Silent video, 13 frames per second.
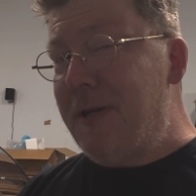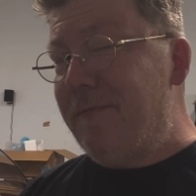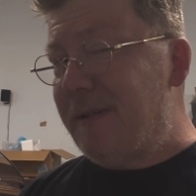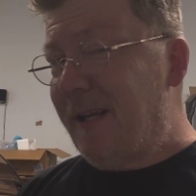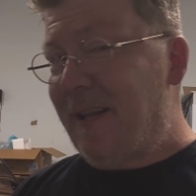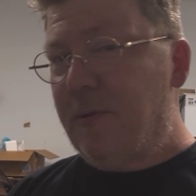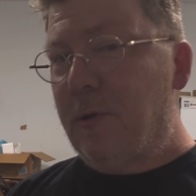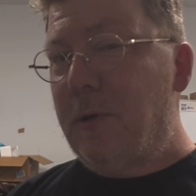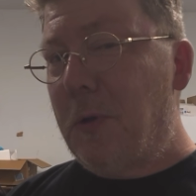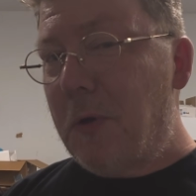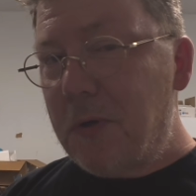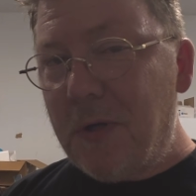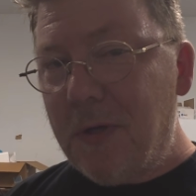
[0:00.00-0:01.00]
even a little
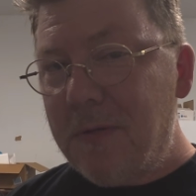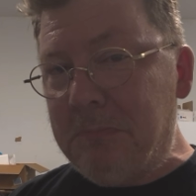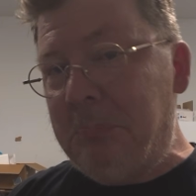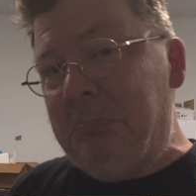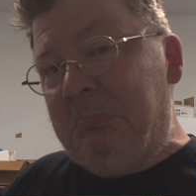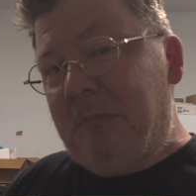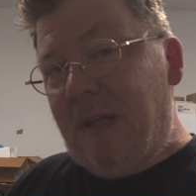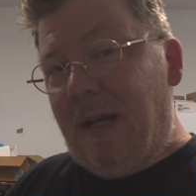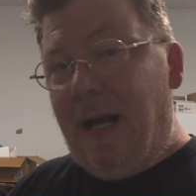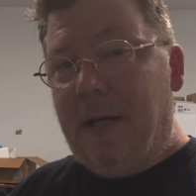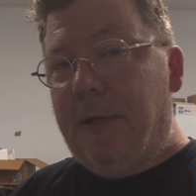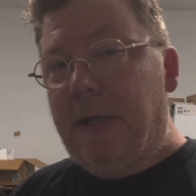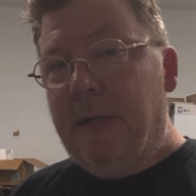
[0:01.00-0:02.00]
longer.
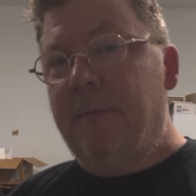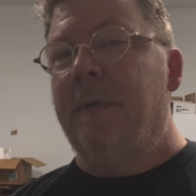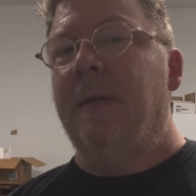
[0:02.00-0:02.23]
I don't know.